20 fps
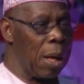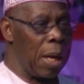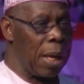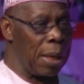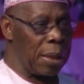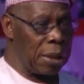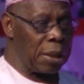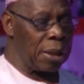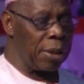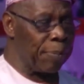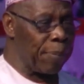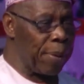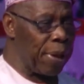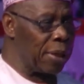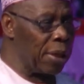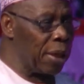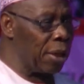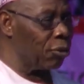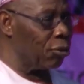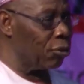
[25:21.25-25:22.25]
an
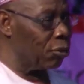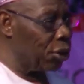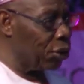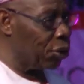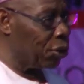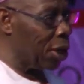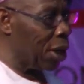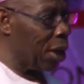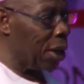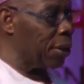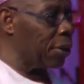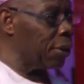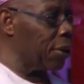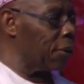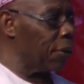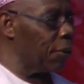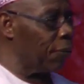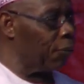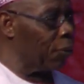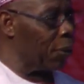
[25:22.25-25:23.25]
independent judiciary,
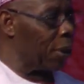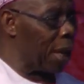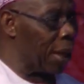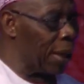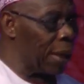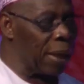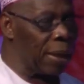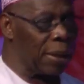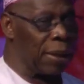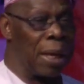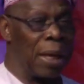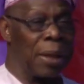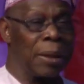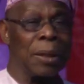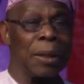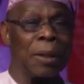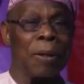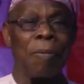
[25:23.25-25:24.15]
if we can get that,